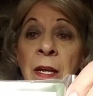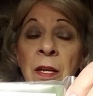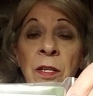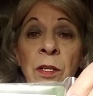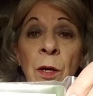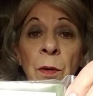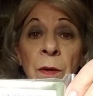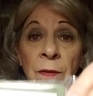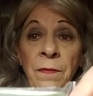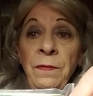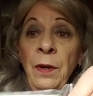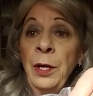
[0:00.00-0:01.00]
So,
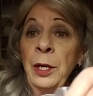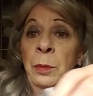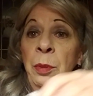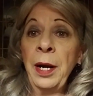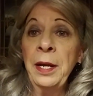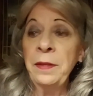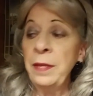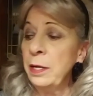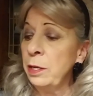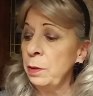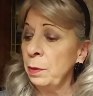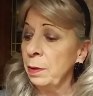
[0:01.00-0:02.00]
very good, Brian.
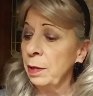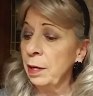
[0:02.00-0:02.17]
Thank you.